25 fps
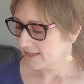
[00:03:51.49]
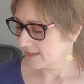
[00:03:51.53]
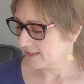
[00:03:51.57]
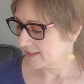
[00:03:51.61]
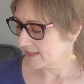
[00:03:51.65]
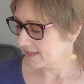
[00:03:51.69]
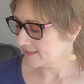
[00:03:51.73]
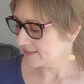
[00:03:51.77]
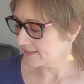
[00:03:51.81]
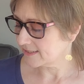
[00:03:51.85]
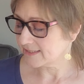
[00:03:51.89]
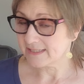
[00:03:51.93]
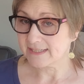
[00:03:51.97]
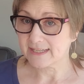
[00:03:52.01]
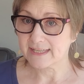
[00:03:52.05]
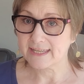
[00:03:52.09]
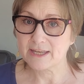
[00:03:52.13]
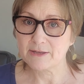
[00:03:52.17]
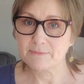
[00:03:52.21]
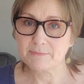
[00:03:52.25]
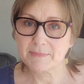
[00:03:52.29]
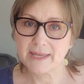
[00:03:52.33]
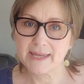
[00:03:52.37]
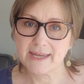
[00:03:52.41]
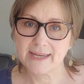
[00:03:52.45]
as in
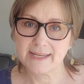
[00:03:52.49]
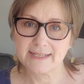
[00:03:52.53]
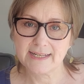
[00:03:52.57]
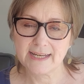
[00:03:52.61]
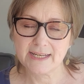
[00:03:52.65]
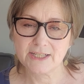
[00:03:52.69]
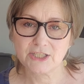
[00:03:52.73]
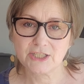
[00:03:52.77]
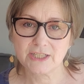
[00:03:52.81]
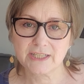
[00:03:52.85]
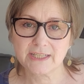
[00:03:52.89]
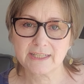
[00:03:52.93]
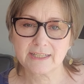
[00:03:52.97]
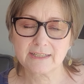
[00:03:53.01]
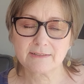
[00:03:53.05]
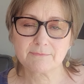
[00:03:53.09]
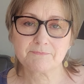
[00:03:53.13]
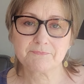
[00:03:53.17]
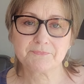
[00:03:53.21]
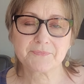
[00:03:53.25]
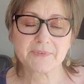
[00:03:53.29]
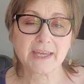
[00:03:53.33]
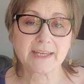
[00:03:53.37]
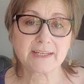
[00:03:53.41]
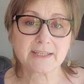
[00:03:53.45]
Kim Kardashian,
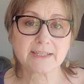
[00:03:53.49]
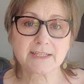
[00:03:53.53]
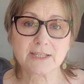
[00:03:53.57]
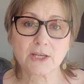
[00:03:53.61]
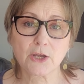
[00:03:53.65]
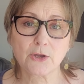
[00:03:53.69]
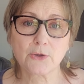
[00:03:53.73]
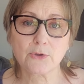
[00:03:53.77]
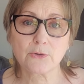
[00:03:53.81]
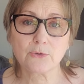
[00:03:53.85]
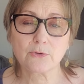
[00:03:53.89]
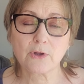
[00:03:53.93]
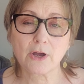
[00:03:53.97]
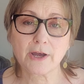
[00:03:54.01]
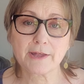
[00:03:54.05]
and so